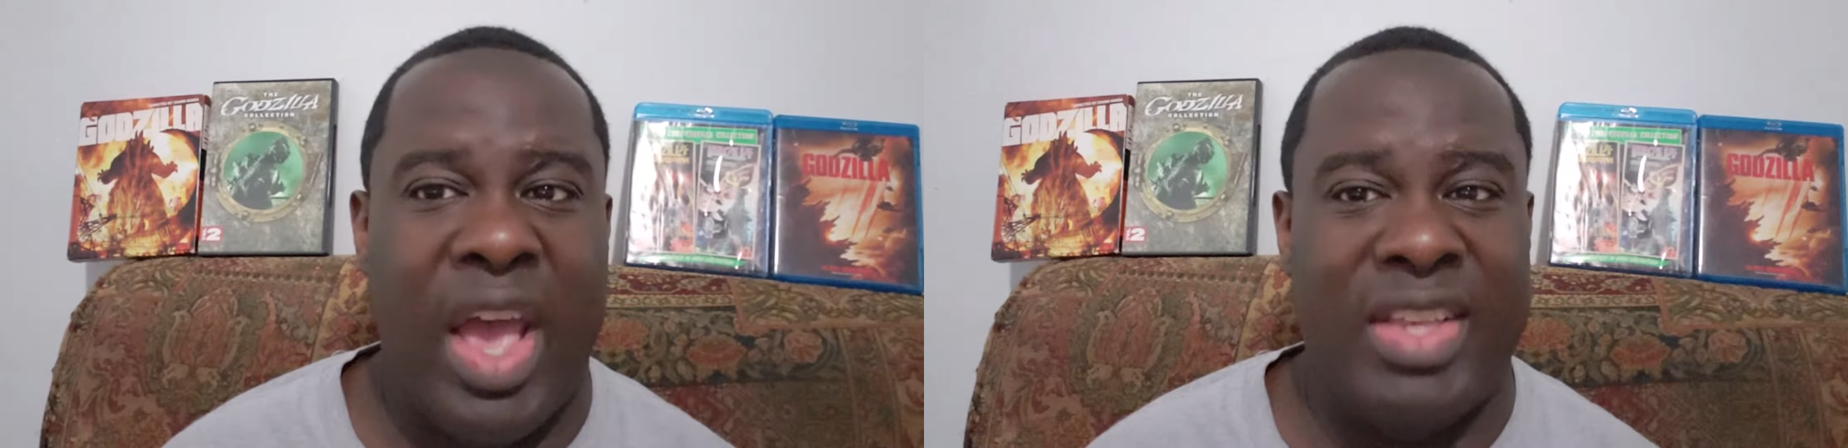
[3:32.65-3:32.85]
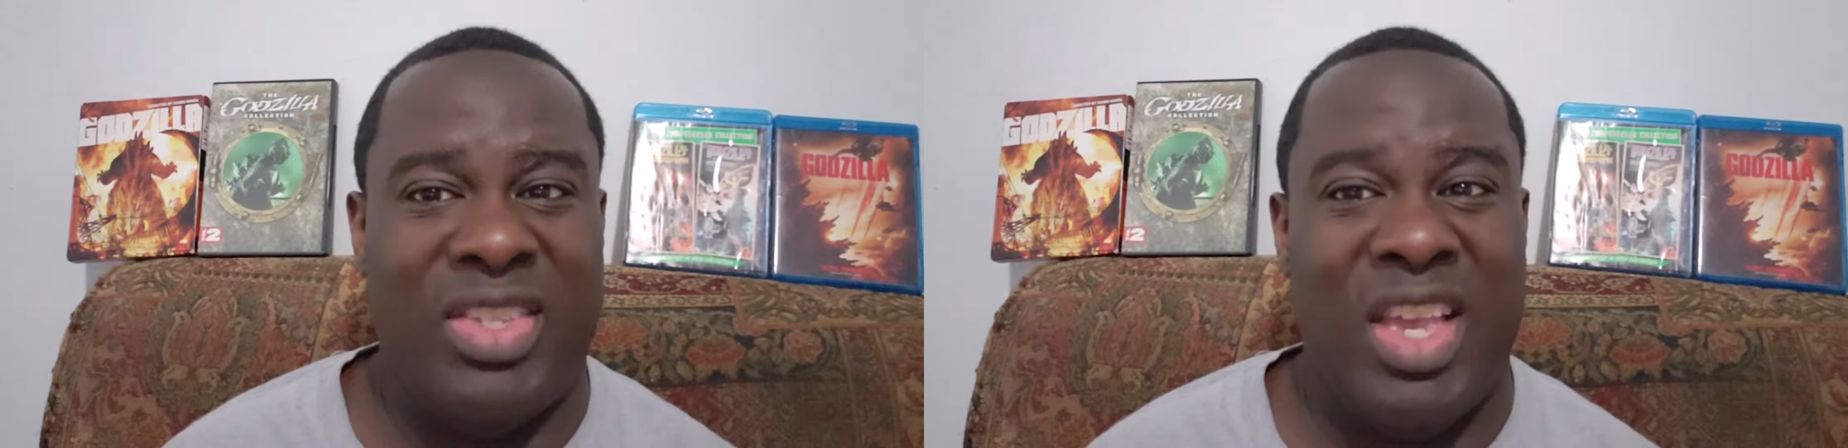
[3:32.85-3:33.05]

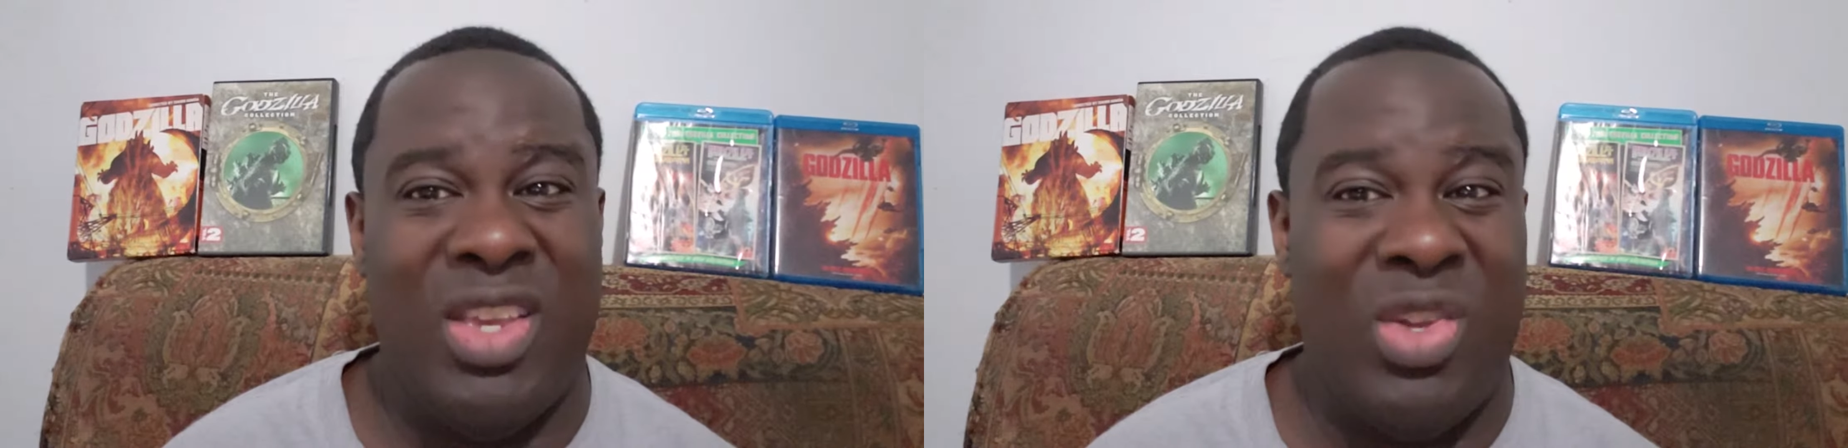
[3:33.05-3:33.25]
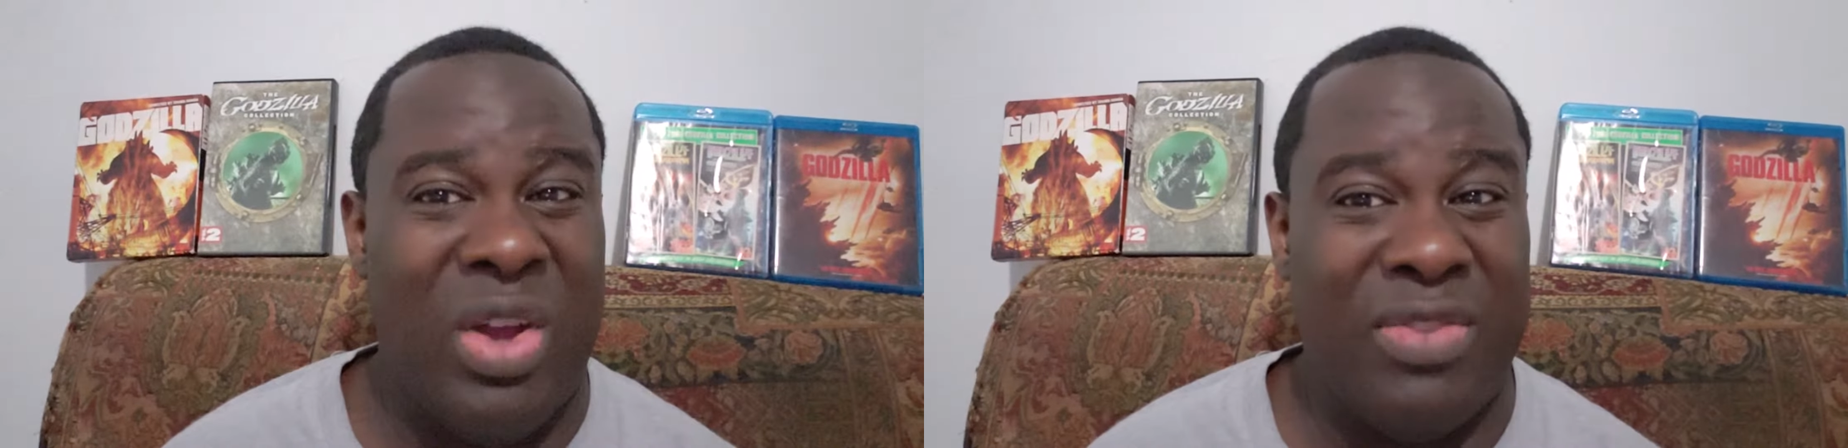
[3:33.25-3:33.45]
I say
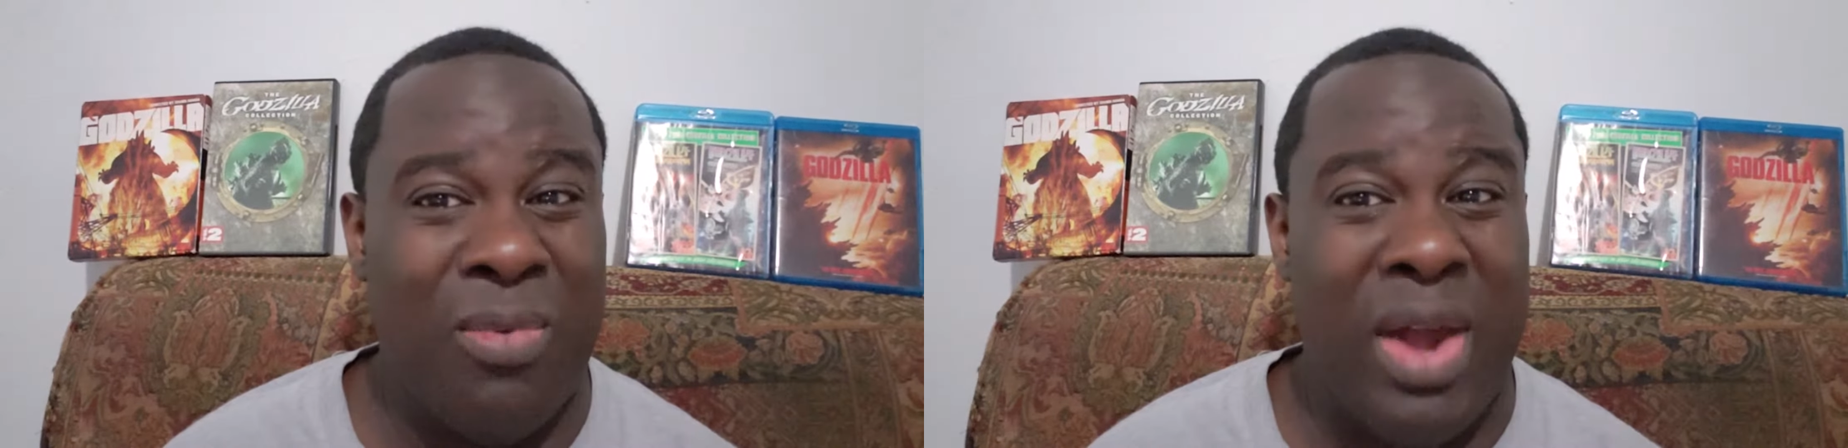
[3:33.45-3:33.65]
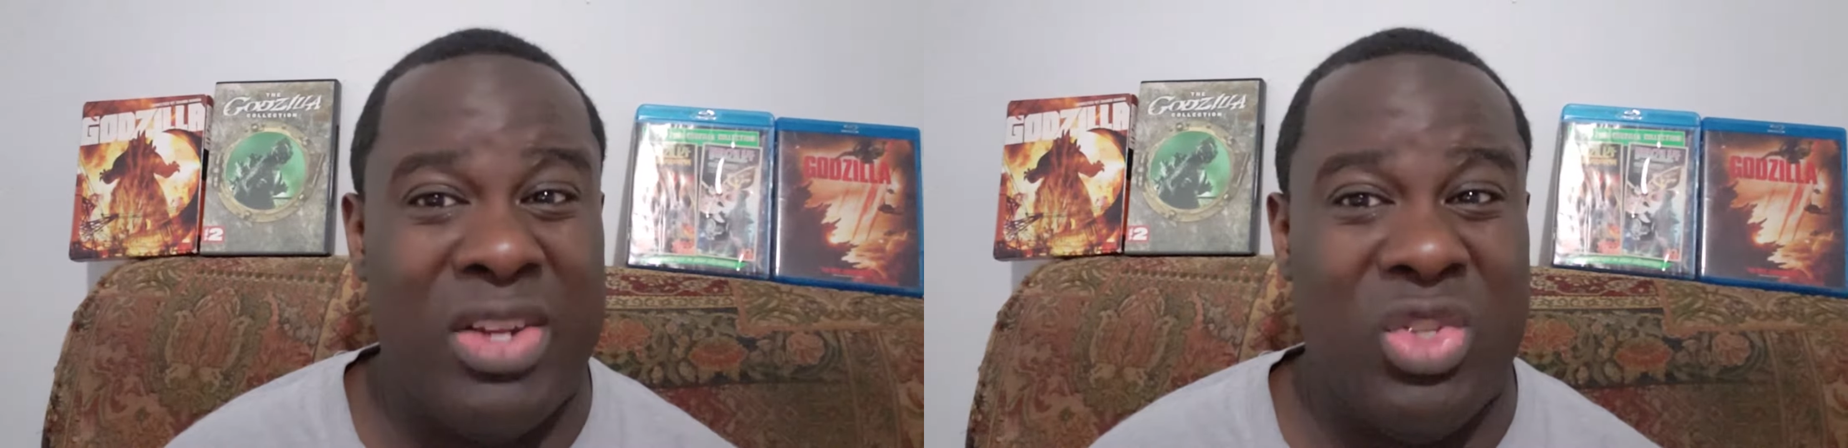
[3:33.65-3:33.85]
you don't have to
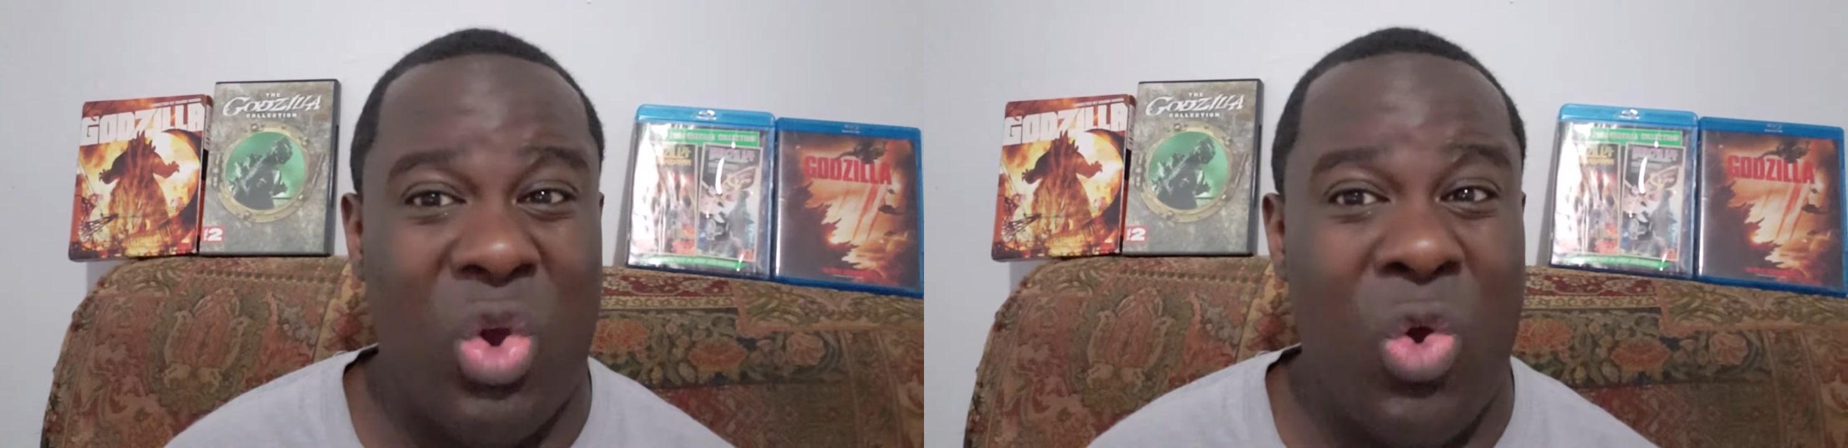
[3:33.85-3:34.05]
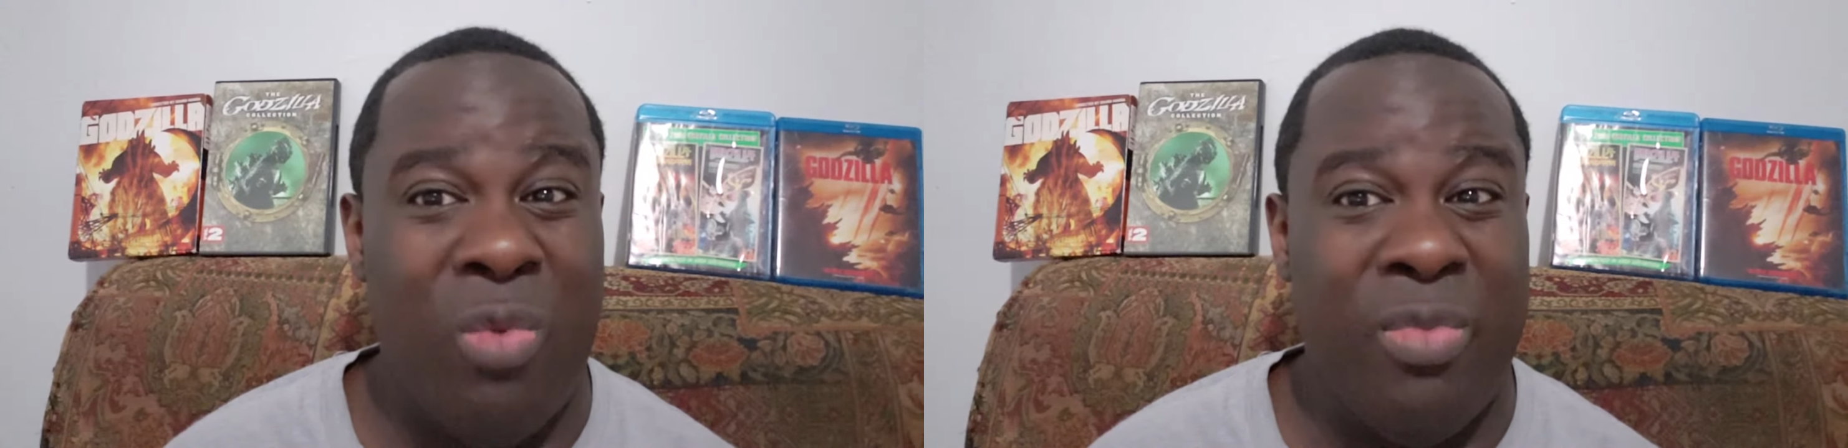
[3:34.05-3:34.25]
watch the
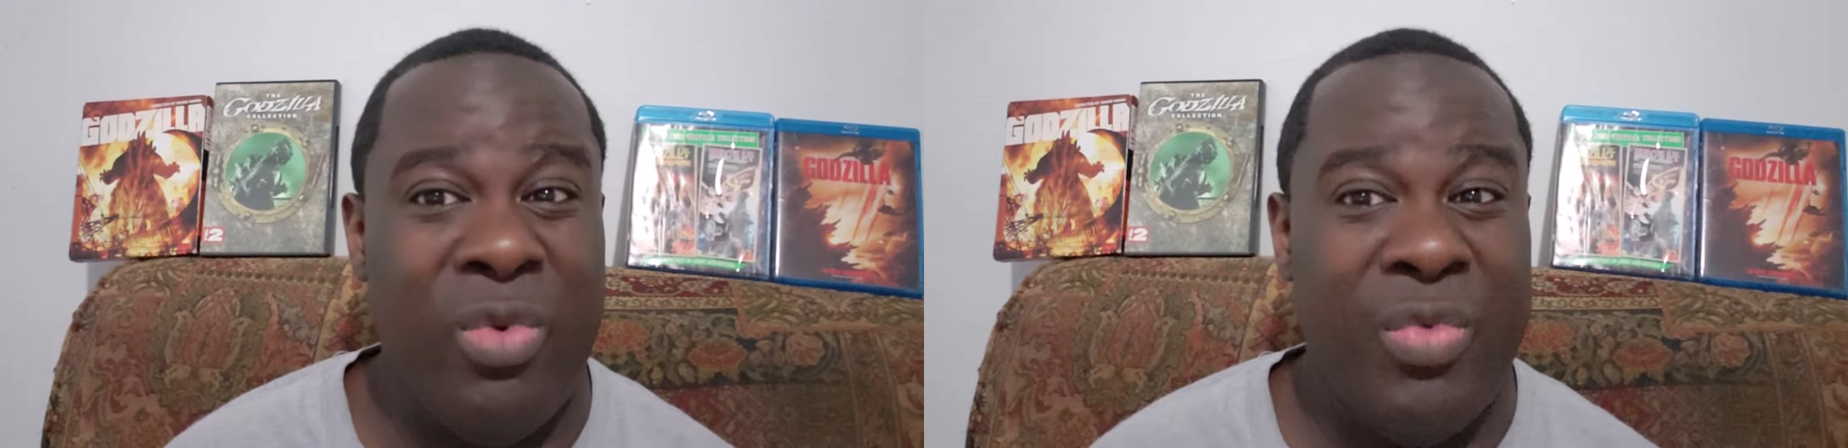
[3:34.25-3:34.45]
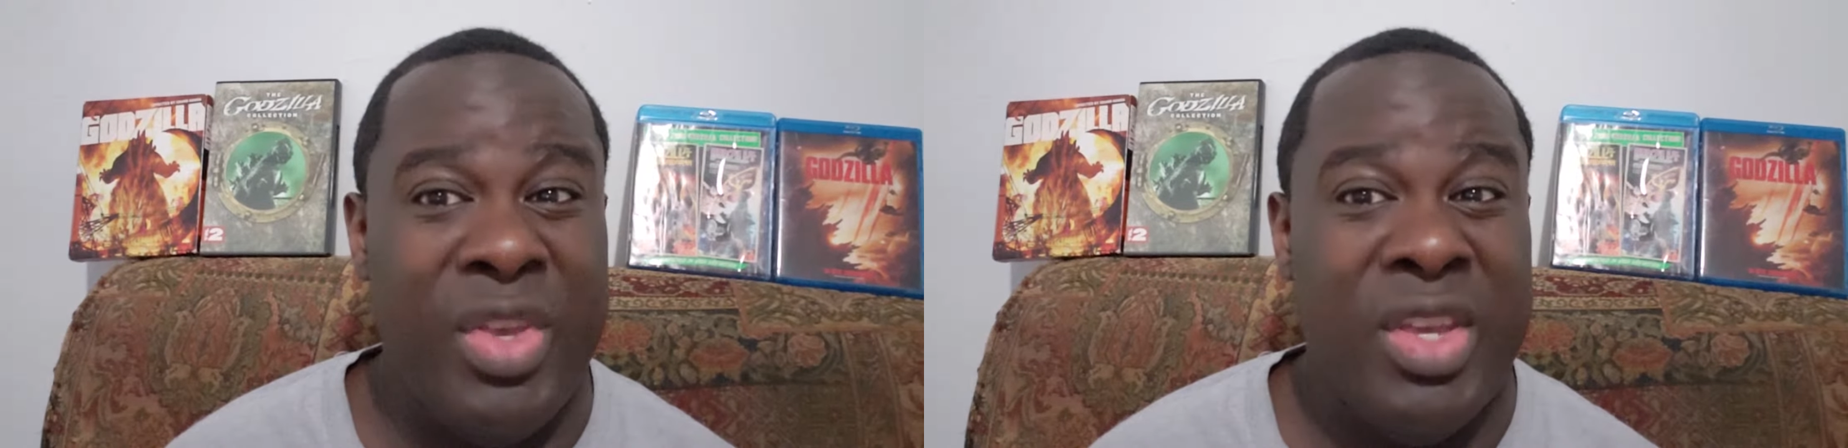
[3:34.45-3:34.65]
whole
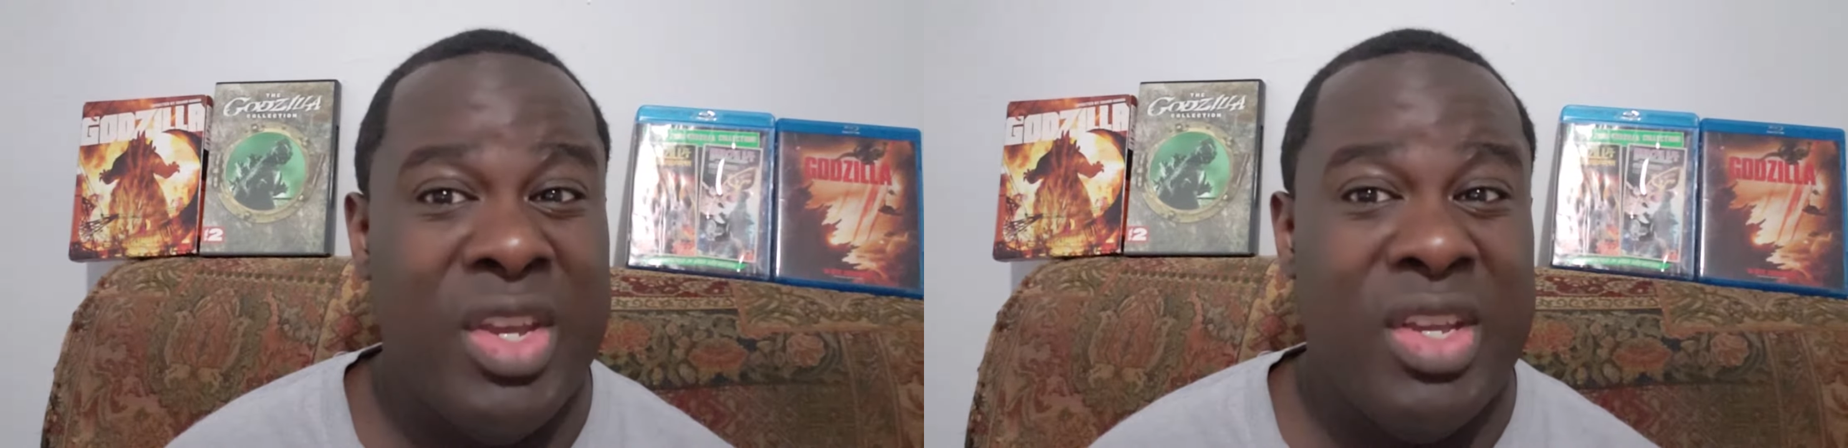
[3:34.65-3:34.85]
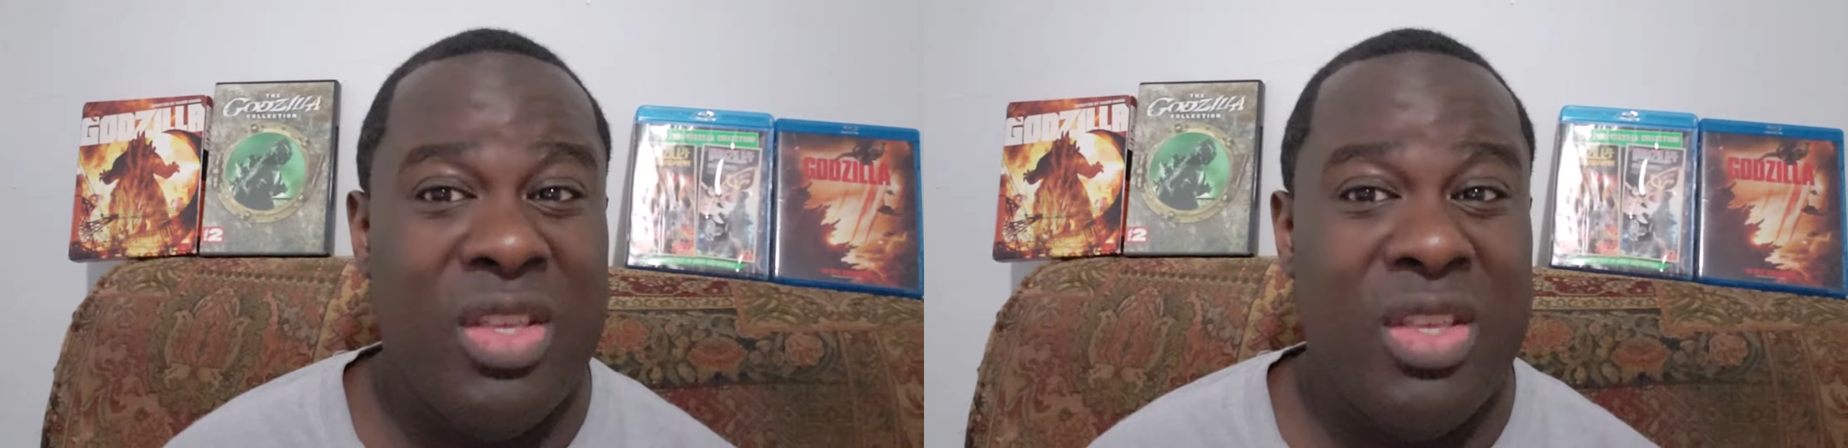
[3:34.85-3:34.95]
movie.